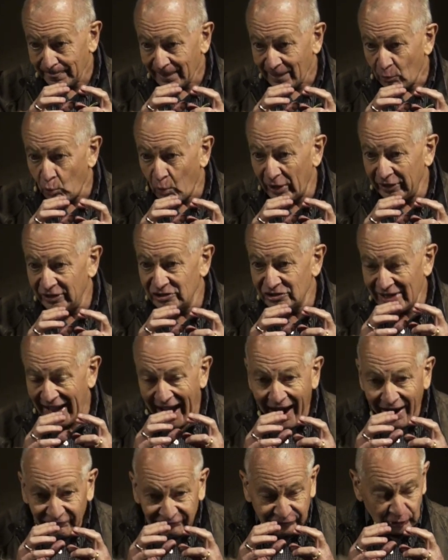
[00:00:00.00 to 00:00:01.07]
What he's
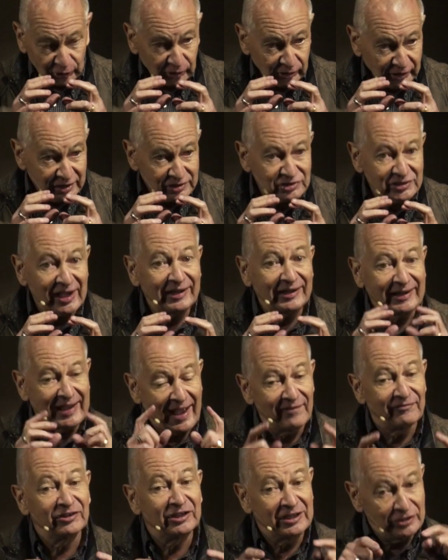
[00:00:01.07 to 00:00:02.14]
after is getting
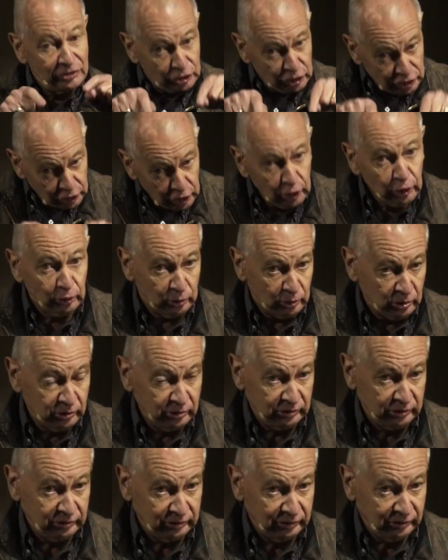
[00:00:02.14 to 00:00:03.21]
heaven into you.
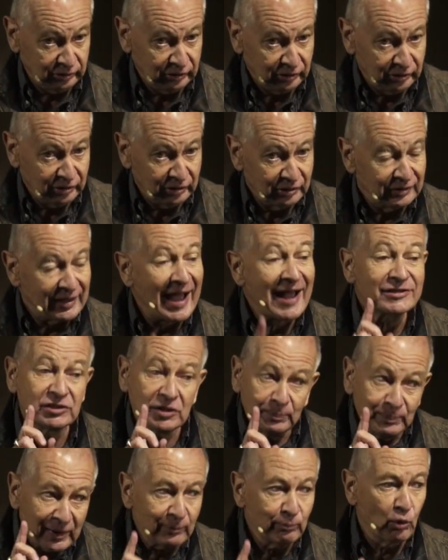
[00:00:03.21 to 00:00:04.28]
That's a
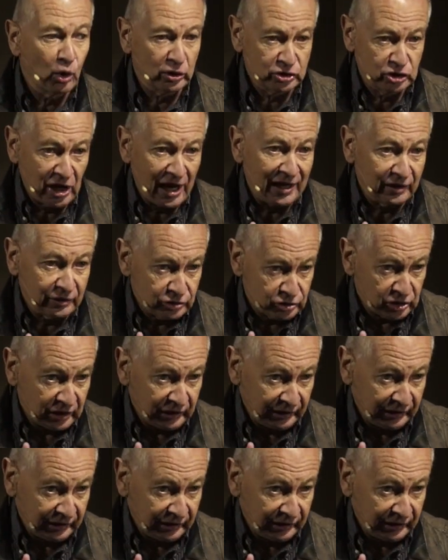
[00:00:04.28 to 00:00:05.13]
bit more challenging.